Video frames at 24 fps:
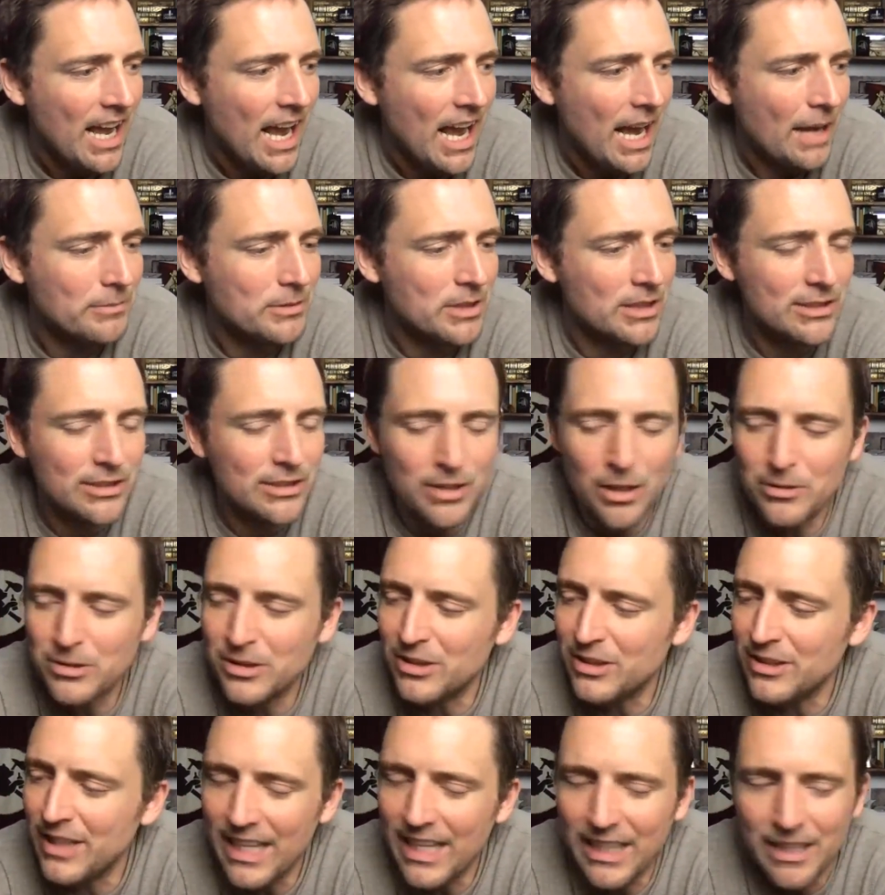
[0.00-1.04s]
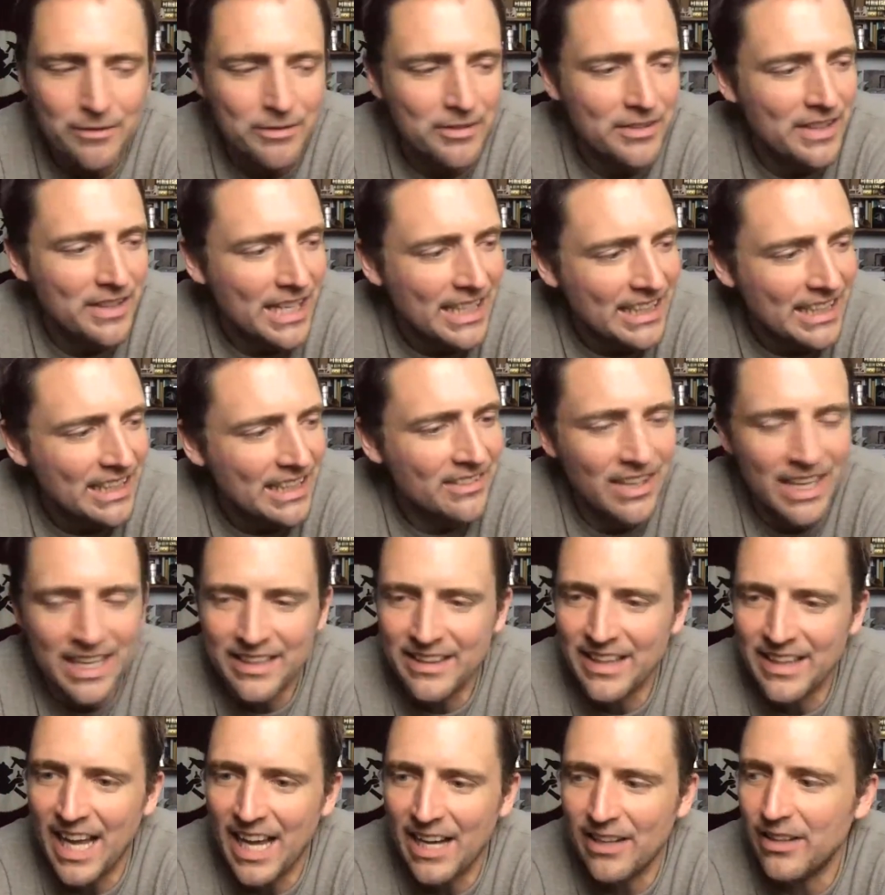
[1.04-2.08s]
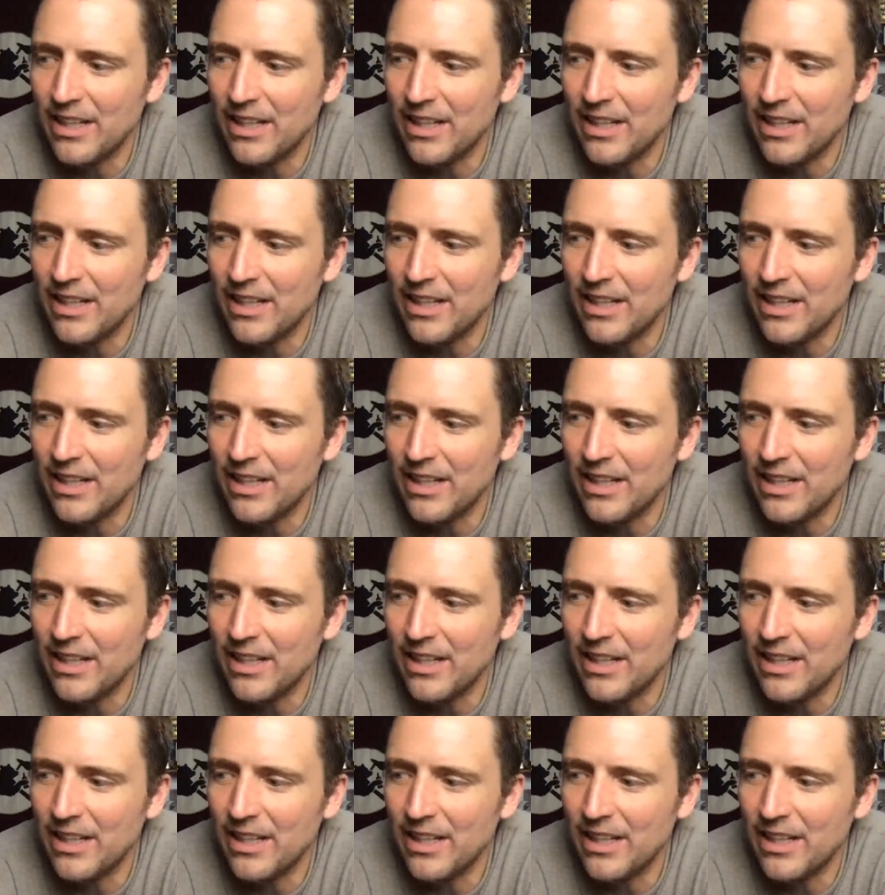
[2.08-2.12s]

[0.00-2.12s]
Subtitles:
I'm just so sick of thinking like that.